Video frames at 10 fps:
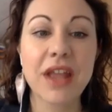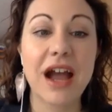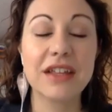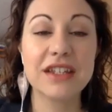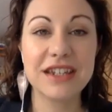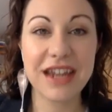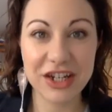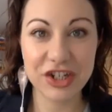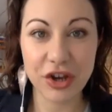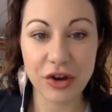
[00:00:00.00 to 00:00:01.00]
on the Today
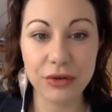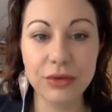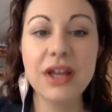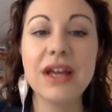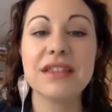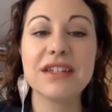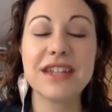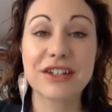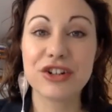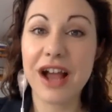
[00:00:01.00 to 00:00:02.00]
Show, the
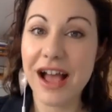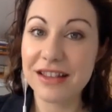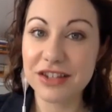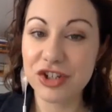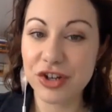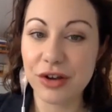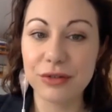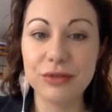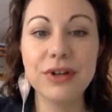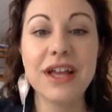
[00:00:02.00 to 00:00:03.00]
Dr. Oz
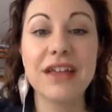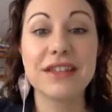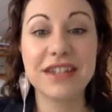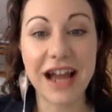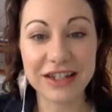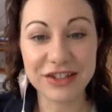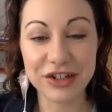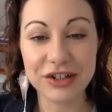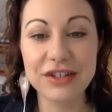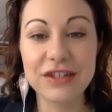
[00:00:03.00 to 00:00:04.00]
Show, the
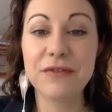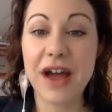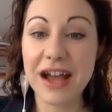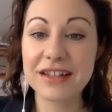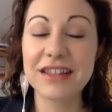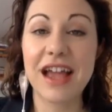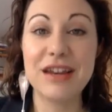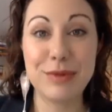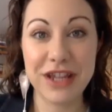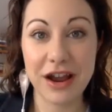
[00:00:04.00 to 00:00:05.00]
Doctors, Fox,
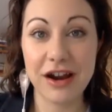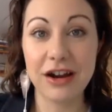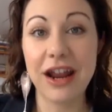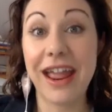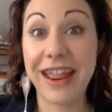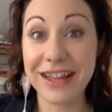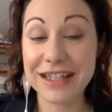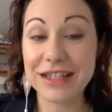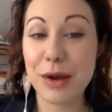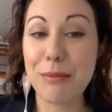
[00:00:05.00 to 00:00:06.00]
NPR,
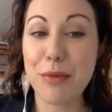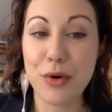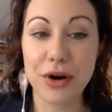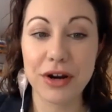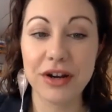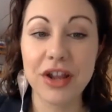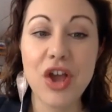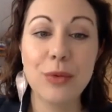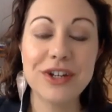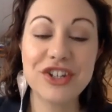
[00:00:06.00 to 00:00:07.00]
and more.
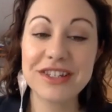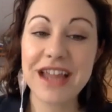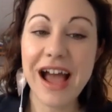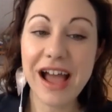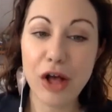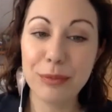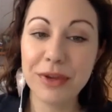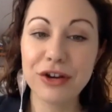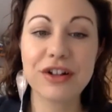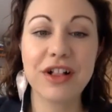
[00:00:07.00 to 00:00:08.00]
When she's not
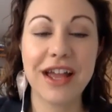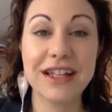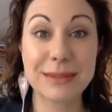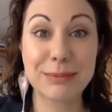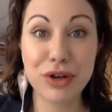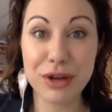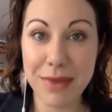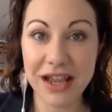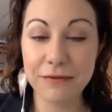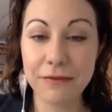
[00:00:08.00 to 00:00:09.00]
helping her clients put a
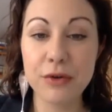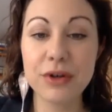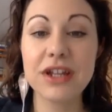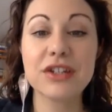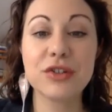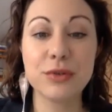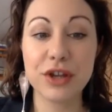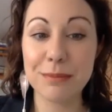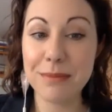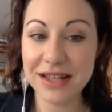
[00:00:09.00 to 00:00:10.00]
megaphone to
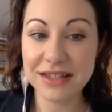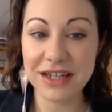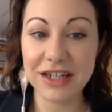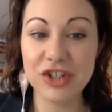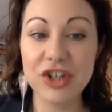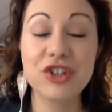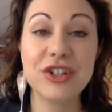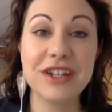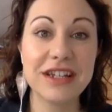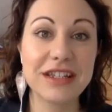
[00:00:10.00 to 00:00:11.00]
their message,
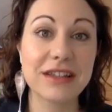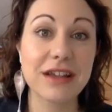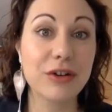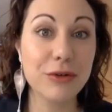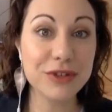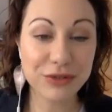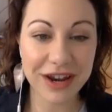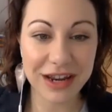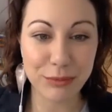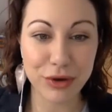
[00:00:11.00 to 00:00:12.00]
she is
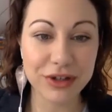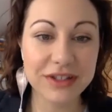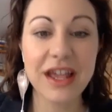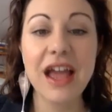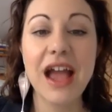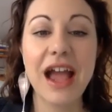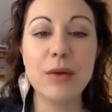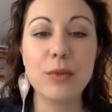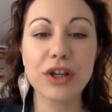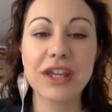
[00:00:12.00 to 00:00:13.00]
ghostwriting books
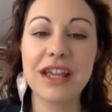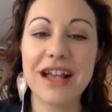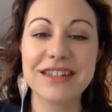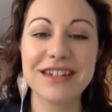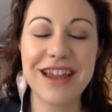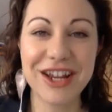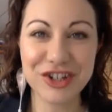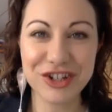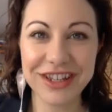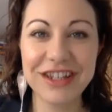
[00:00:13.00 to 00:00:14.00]
and working as a
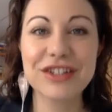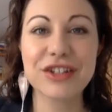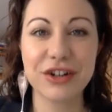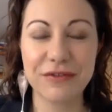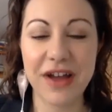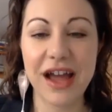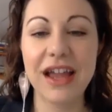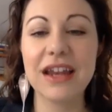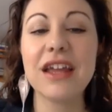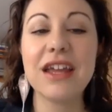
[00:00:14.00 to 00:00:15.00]
nationally
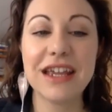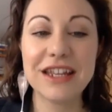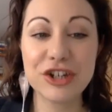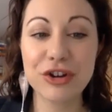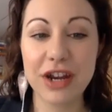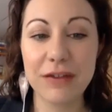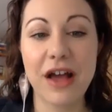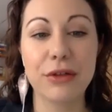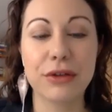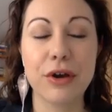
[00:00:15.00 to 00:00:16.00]
certified integrative
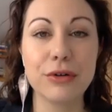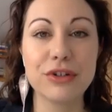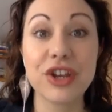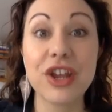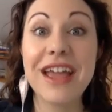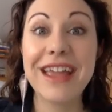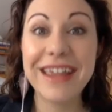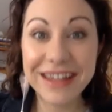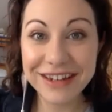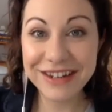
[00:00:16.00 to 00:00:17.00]
health coach
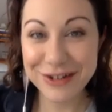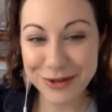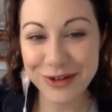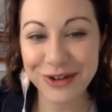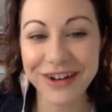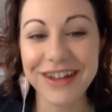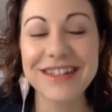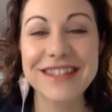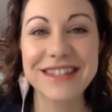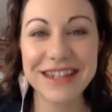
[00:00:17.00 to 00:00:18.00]
in New York
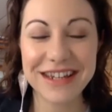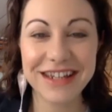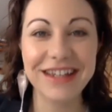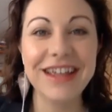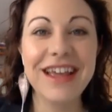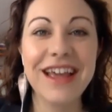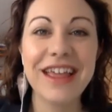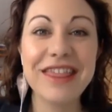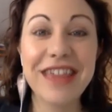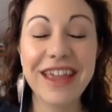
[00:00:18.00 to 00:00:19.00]
City.
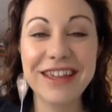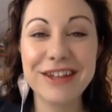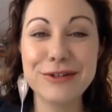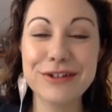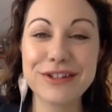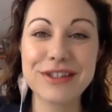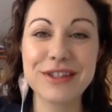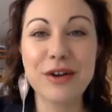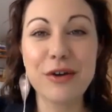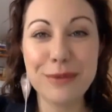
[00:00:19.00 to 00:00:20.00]
Thank you
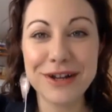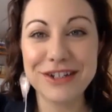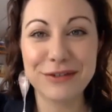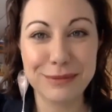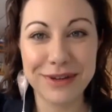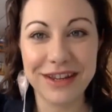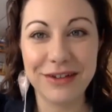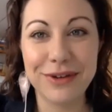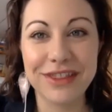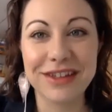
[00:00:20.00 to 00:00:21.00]
so much for
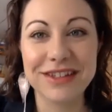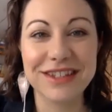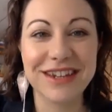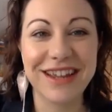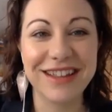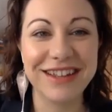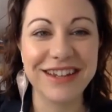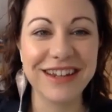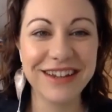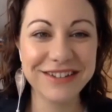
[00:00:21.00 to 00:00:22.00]
being with us today,
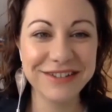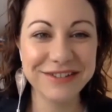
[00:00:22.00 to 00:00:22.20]
Lynya.